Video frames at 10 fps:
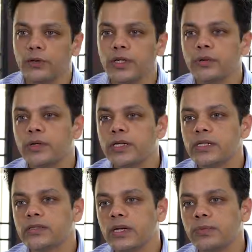Now,
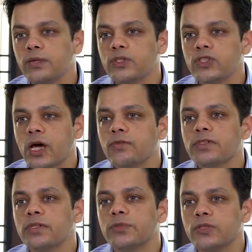deodorant is something which
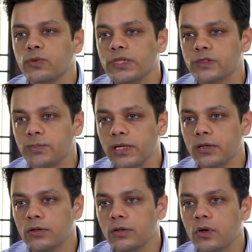covers up the sweat smell.
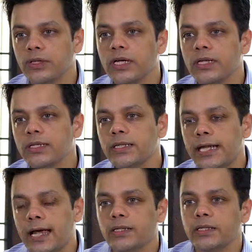On the other
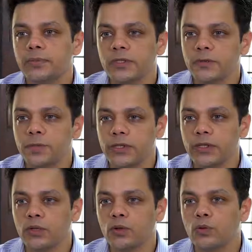hand,
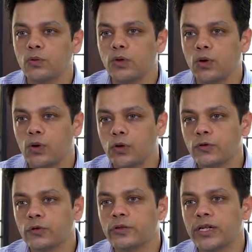antiperspirant would
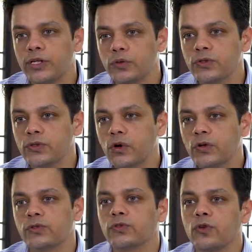also reduce
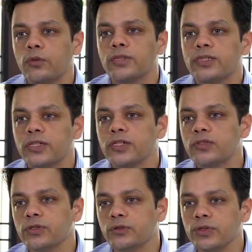or stop the
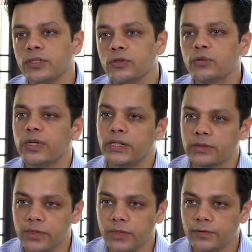secretion of the sweat
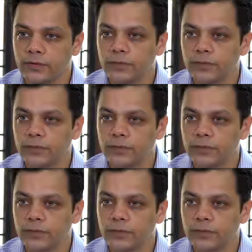itself.